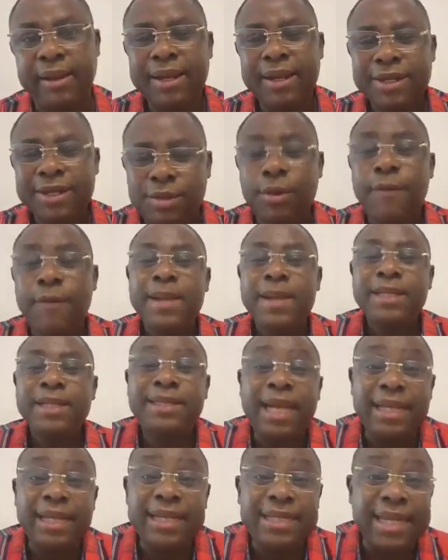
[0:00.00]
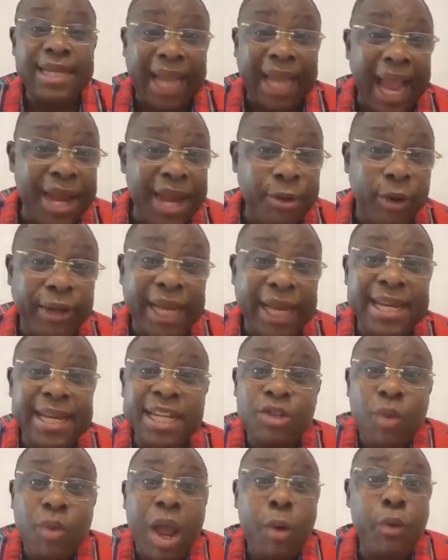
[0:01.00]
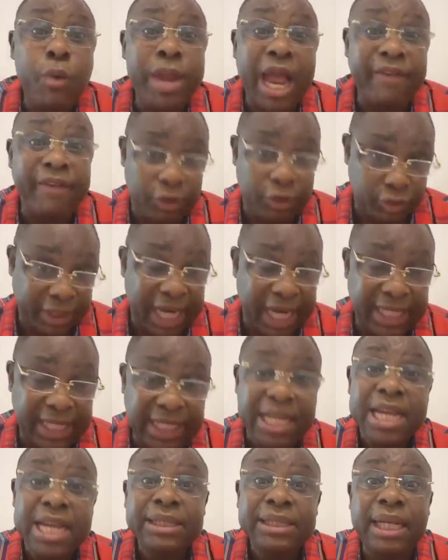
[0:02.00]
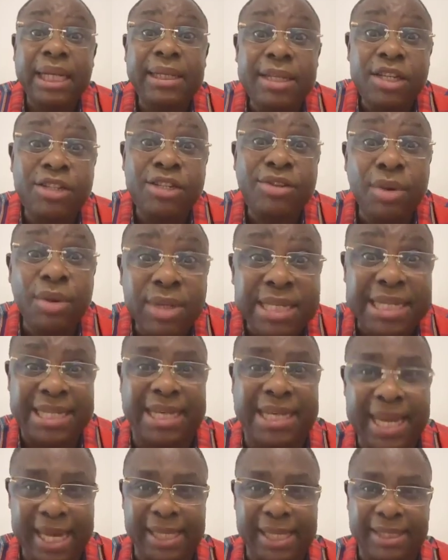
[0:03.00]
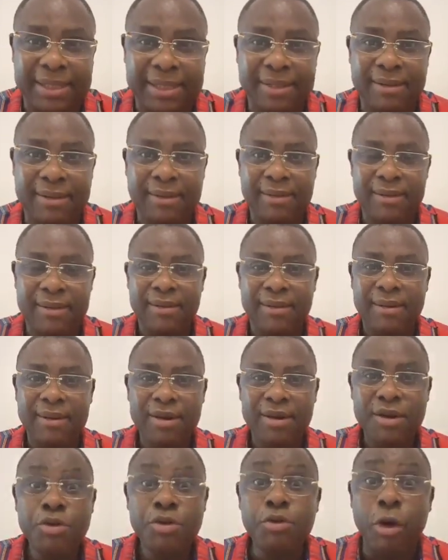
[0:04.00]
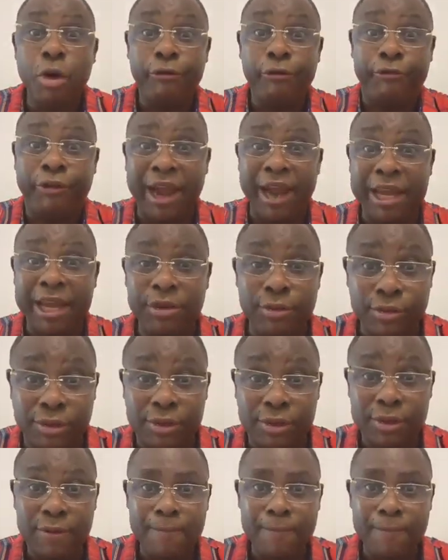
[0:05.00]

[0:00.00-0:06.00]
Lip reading: So that is why we have a society that is so decayed. No values.